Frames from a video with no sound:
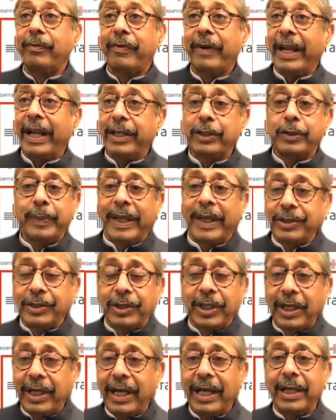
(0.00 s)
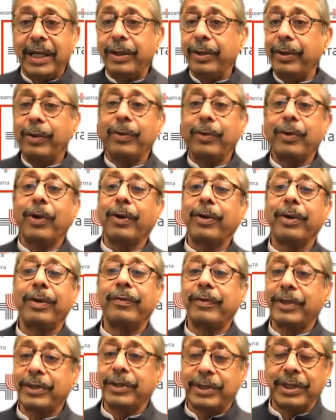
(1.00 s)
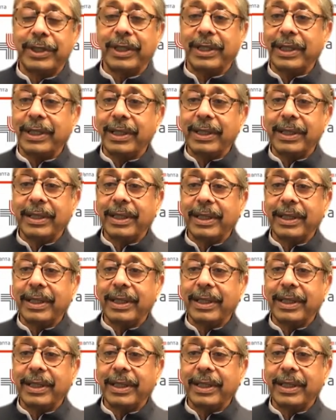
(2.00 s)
Frank Spencer at New York University.